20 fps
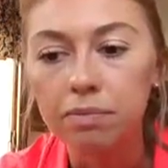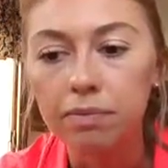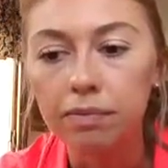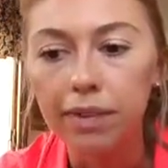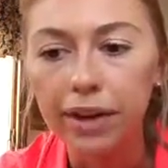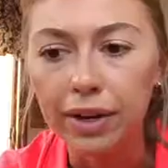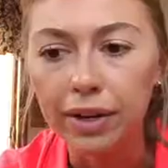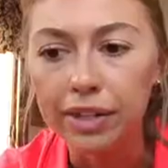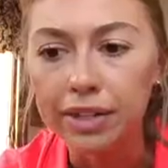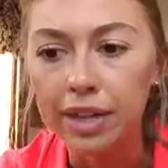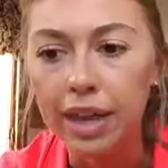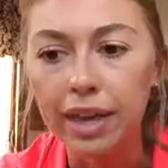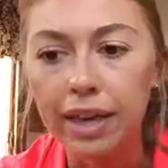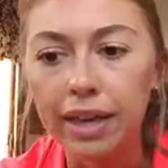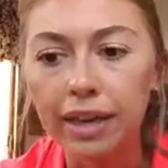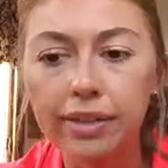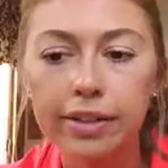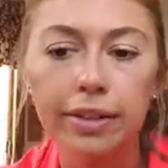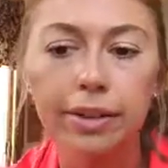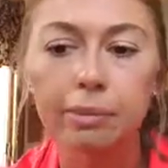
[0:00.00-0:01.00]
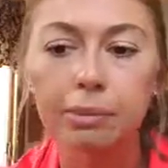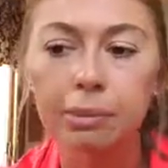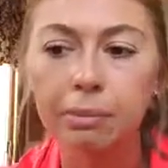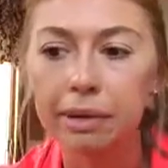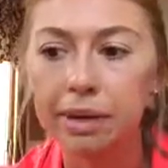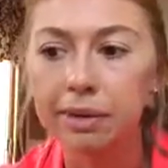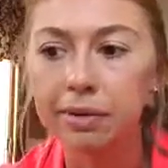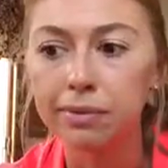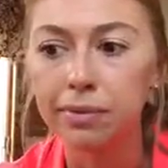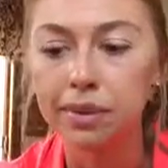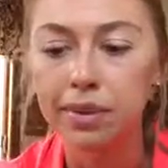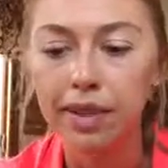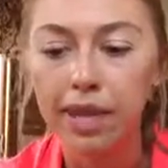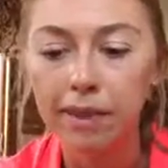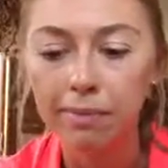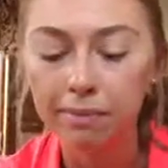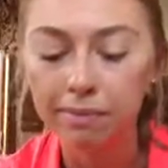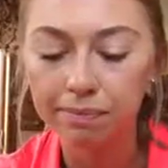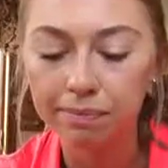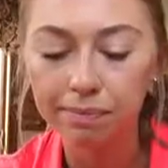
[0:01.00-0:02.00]
very tight and unprepared for the
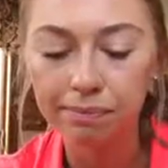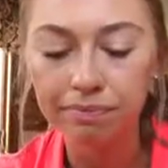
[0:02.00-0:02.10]
game.